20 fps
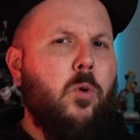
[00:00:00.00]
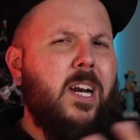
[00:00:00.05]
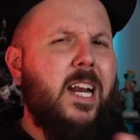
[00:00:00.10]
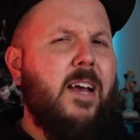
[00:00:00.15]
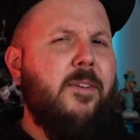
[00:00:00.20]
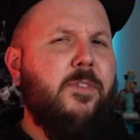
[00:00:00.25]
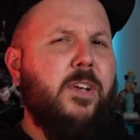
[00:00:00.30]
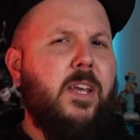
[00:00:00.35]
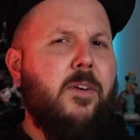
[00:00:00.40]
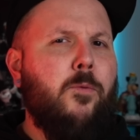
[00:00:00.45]
gonna
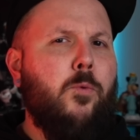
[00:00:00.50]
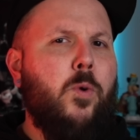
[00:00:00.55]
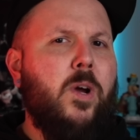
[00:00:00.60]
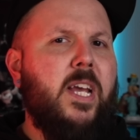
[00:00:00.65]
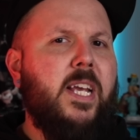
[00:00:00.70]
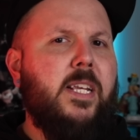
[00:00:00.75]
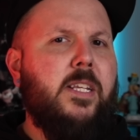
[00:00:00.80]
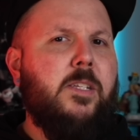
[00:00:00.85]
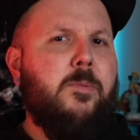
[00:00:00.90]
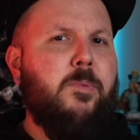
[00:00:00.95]
have a
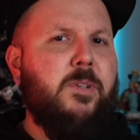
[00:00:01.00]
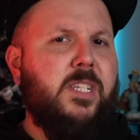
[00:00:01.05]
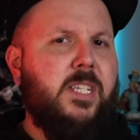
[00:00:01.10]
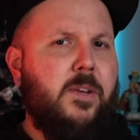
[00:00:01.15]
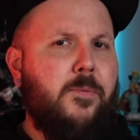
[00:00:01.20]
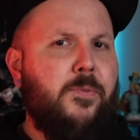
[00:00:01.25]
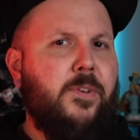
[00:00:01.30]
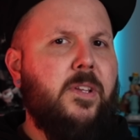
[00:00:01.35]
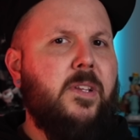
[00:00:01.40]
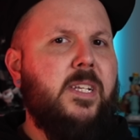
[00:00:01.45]
giveaway
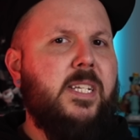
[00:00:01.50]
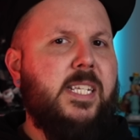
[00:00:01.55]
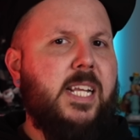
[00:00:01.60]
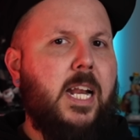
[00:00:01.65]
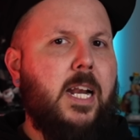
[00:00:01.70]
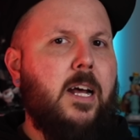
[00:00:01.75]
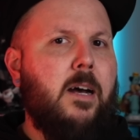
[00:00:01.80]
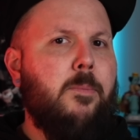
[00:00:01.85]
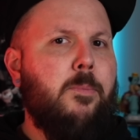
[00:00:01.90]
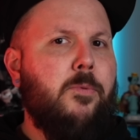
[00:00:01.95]
specifically
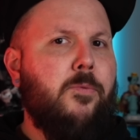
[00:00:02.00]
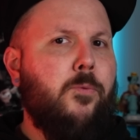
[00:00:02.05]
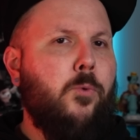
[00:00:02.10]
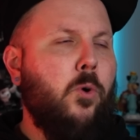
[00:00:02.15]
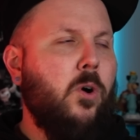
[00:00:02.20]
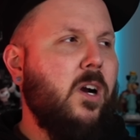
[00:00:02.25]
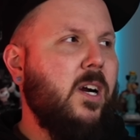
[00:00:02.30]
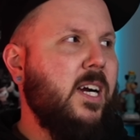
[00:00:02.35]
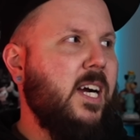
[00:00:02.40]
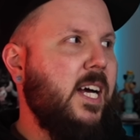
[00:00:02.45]
set up
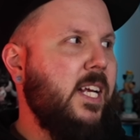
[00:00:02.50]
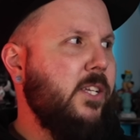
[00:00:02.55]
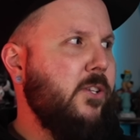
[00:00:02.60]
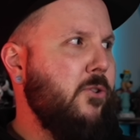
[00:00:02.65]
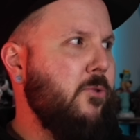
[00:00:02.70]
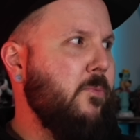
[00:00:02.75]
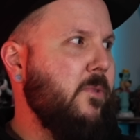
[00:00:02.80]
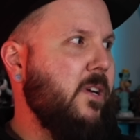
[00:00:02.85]
for a costume